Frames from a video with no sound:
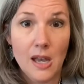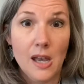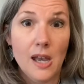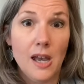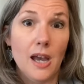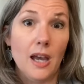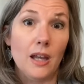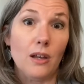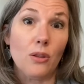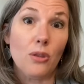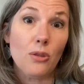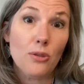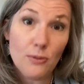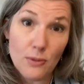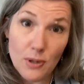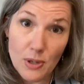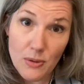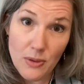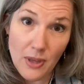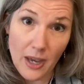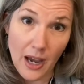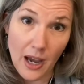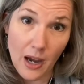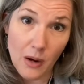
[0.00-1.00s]
And through
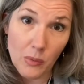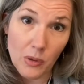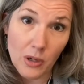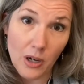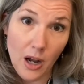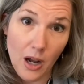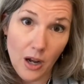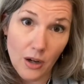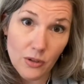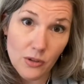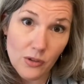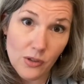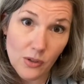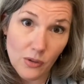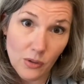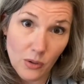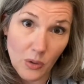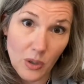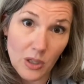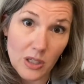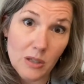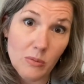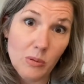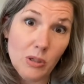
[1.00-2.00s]
that, we're also
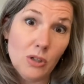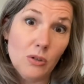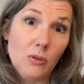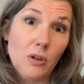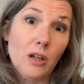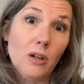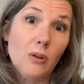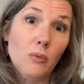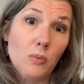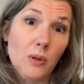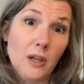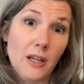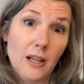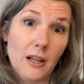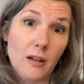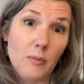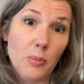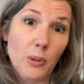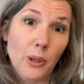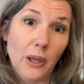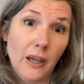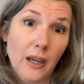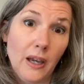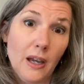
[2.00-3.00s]
going to be doing a reading
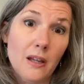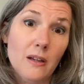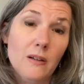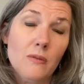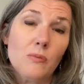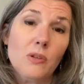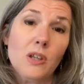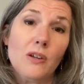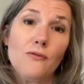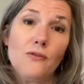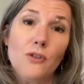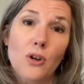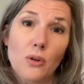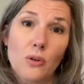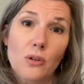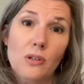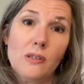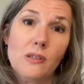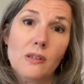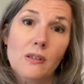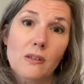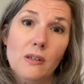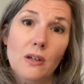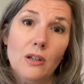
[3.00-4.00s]
plan that
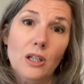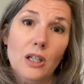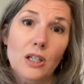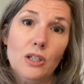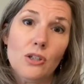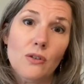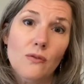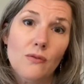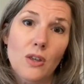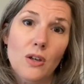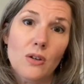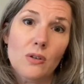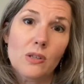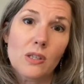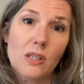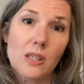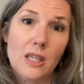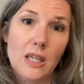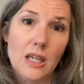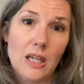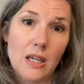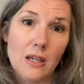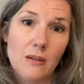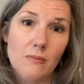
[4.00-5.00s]
focuses on each of those
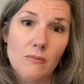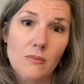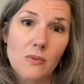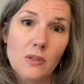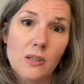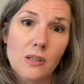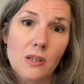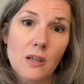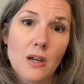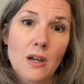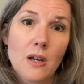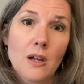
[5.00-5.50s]
themes